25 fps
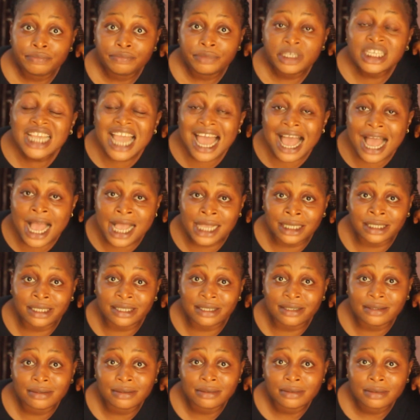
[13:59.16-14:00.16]

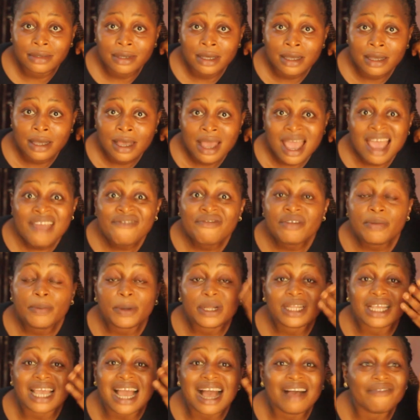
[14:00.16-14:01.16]
Yes,
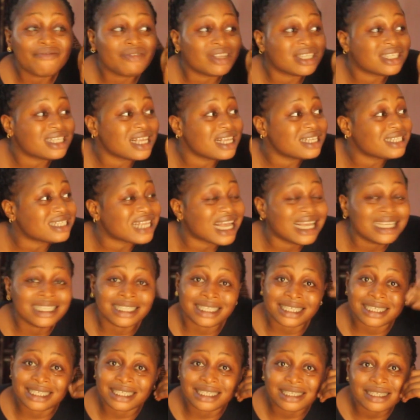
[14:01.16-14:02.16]
everybody have the same
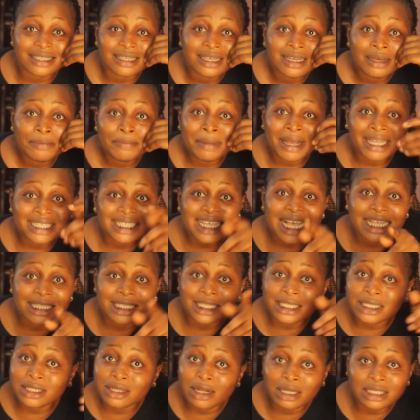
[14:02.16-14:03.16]
sizes. My
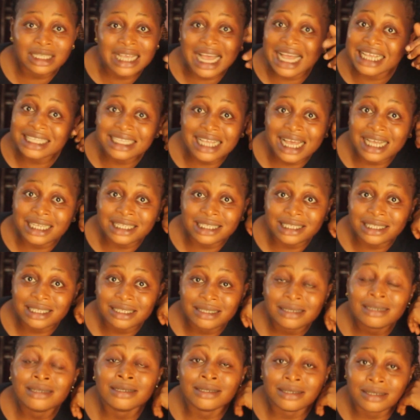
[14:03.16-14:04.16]
size is not her
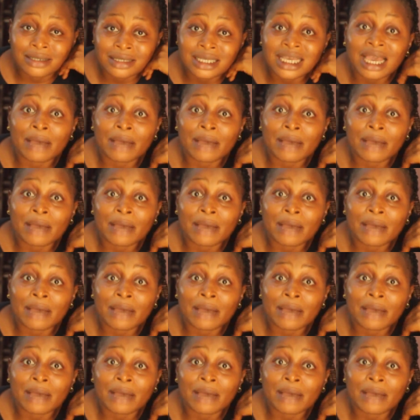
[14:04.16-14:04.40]
size.